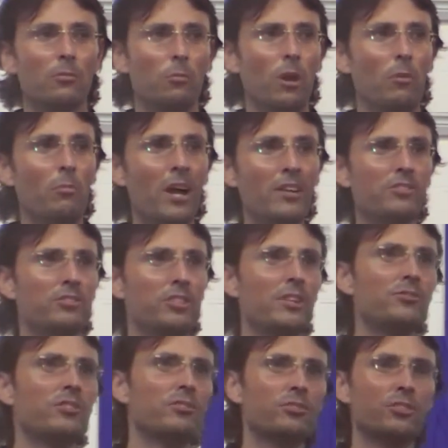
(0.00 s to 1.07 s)
What my
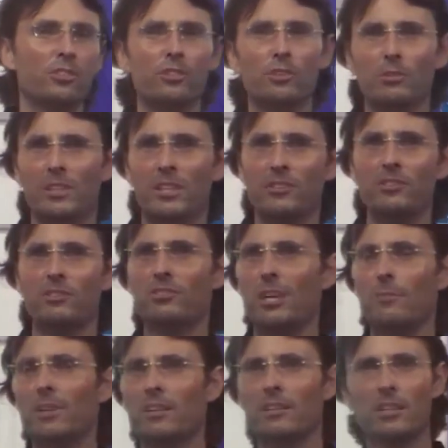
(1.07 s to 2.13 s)
suggestion to you, and this is
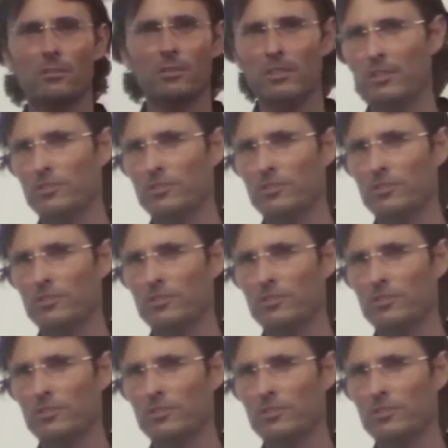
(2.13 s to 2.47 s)
something that